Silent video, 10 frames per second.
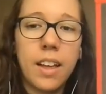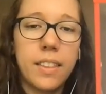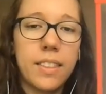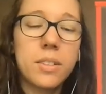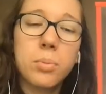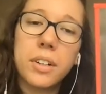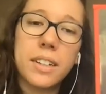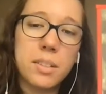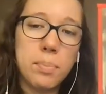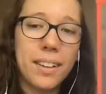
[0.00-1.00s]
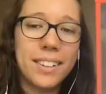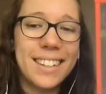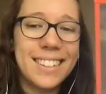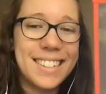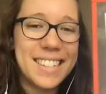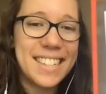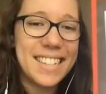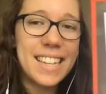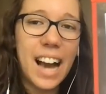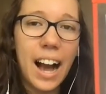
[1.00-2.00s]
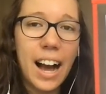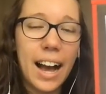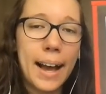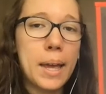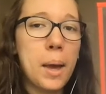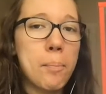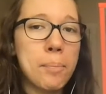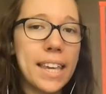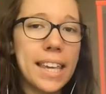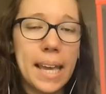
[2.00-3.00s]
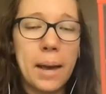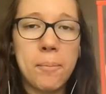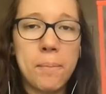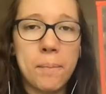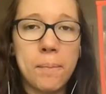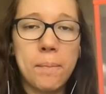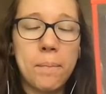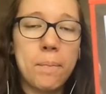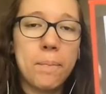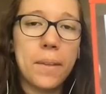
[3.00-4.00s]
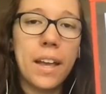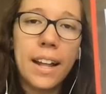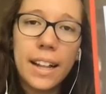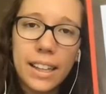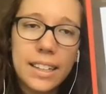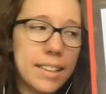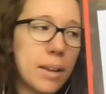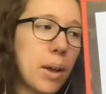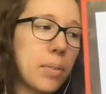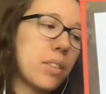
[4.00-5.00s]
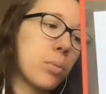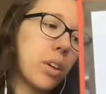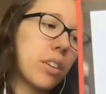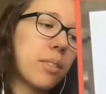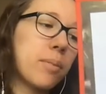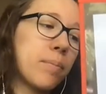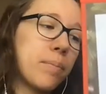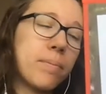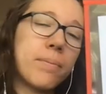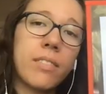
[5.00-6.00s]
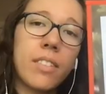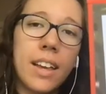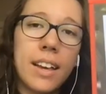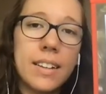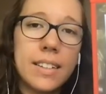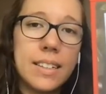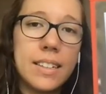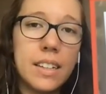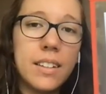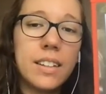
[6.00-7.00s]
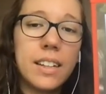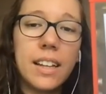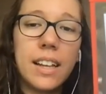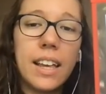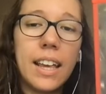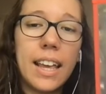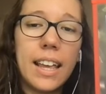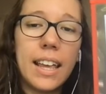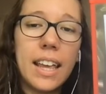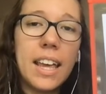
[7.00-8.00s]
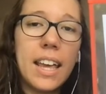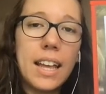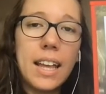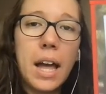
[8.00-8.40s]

This word is spelled D-I-P. Let's sound out this word. D-I-P.